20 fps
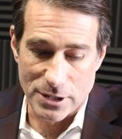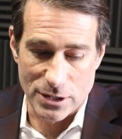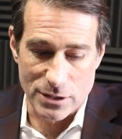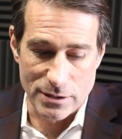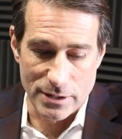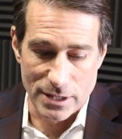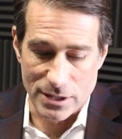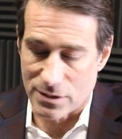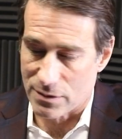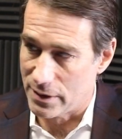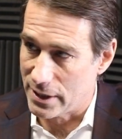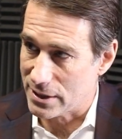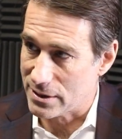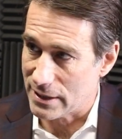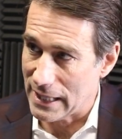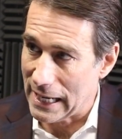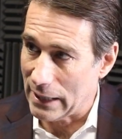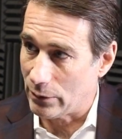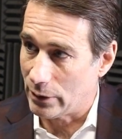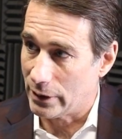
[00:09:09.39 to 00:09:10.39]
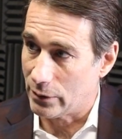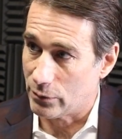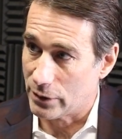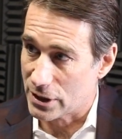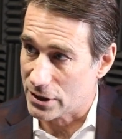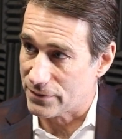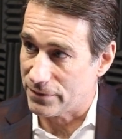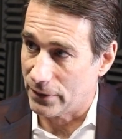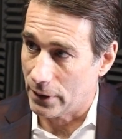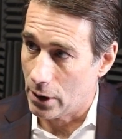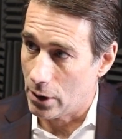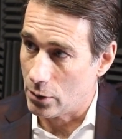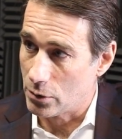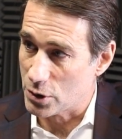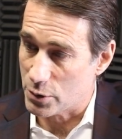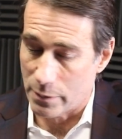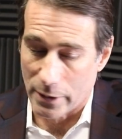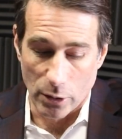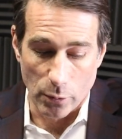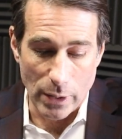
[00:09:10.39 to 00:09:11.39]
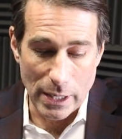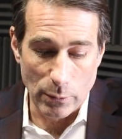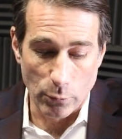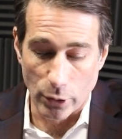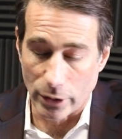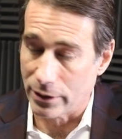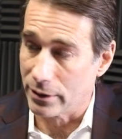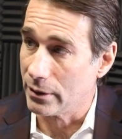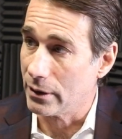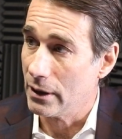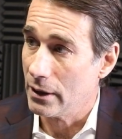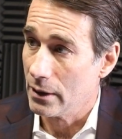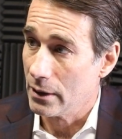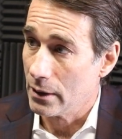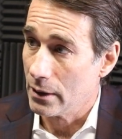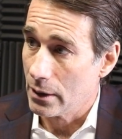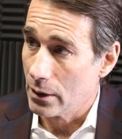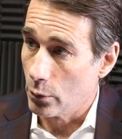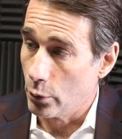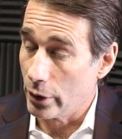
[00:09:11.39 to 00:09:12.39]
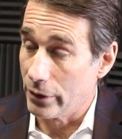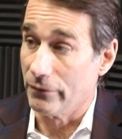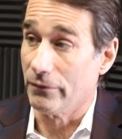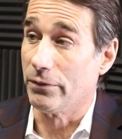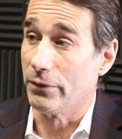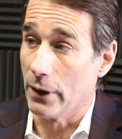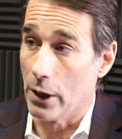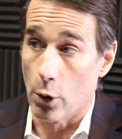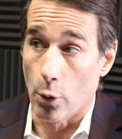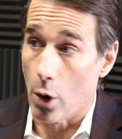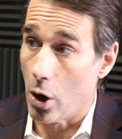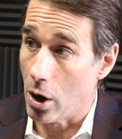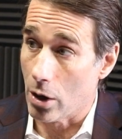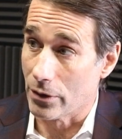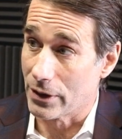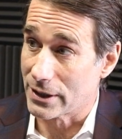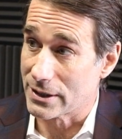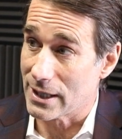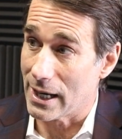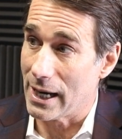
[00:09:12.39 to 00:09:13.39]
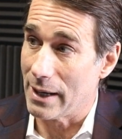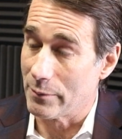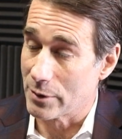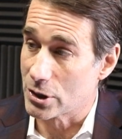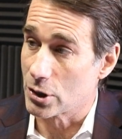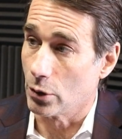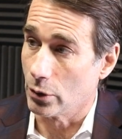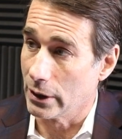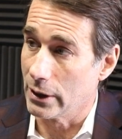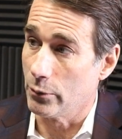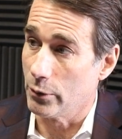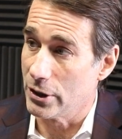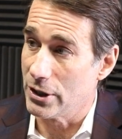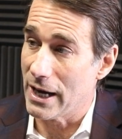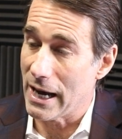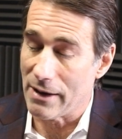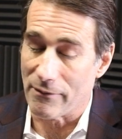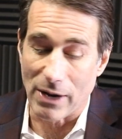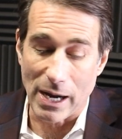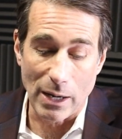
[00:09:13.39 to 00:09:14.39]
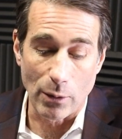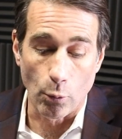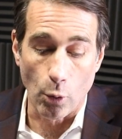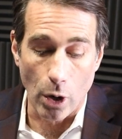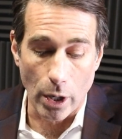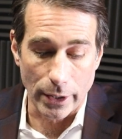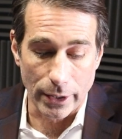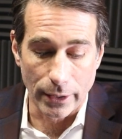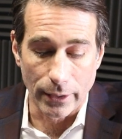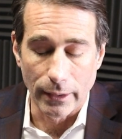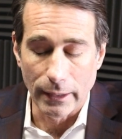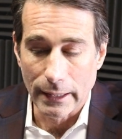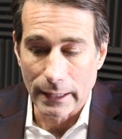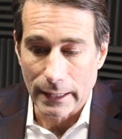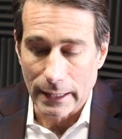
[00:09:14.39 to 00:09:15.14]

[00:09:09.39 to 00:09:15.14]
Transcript: It's this this outlet, this flow spillway wouldn't wouldn't flow all the time. It's only when you have high water.